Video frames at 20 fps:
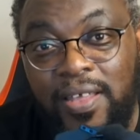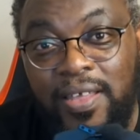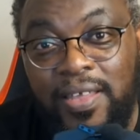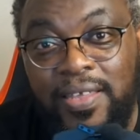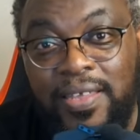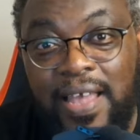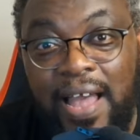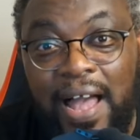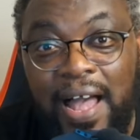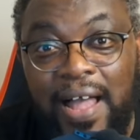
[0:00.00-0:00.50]

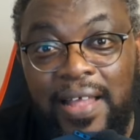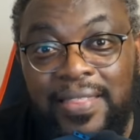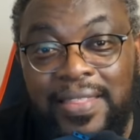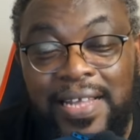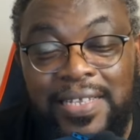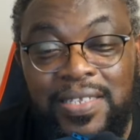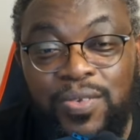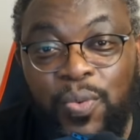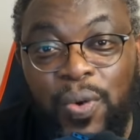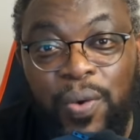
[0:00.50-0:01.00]
Yeah,
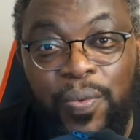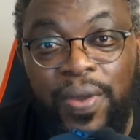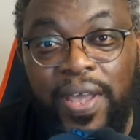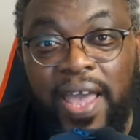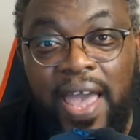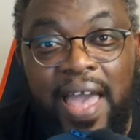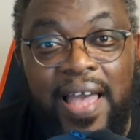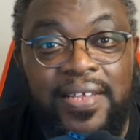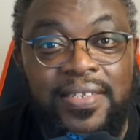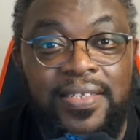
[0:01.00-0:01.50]
that's where we
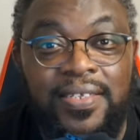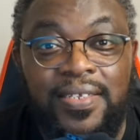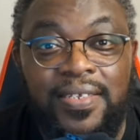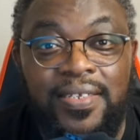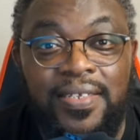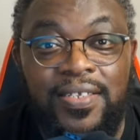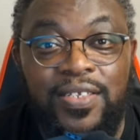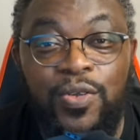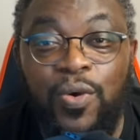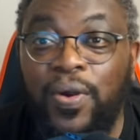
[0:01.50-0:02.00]
at.
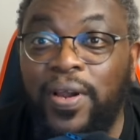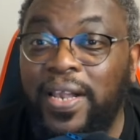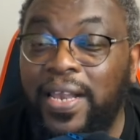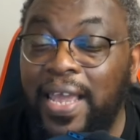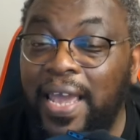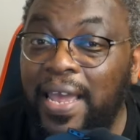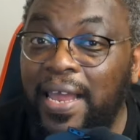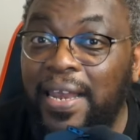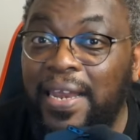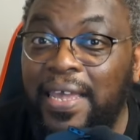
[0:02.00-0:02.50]
So
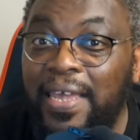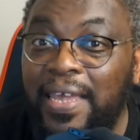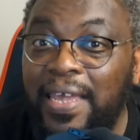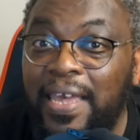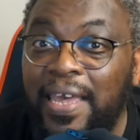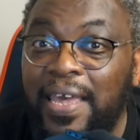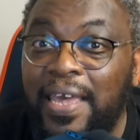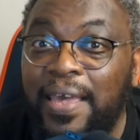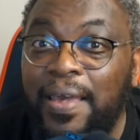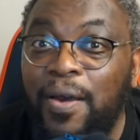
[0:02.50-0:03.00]

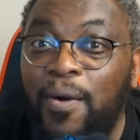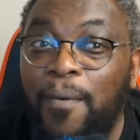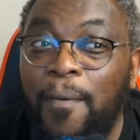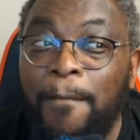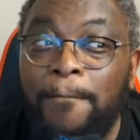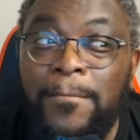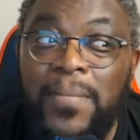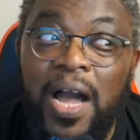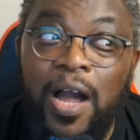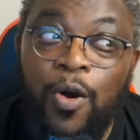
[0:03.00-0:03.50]
clearly,
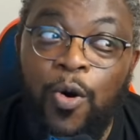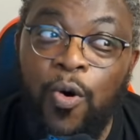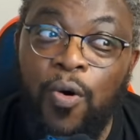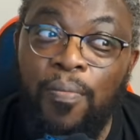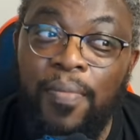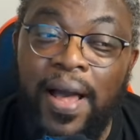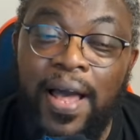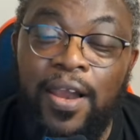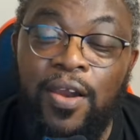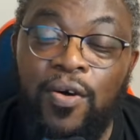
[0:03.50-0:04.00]

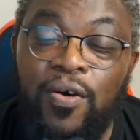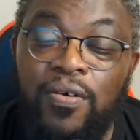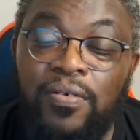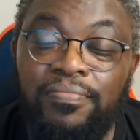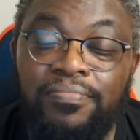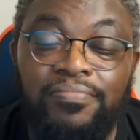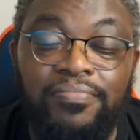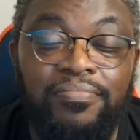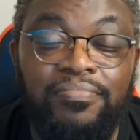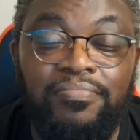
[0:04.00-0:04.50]
Makhumalo,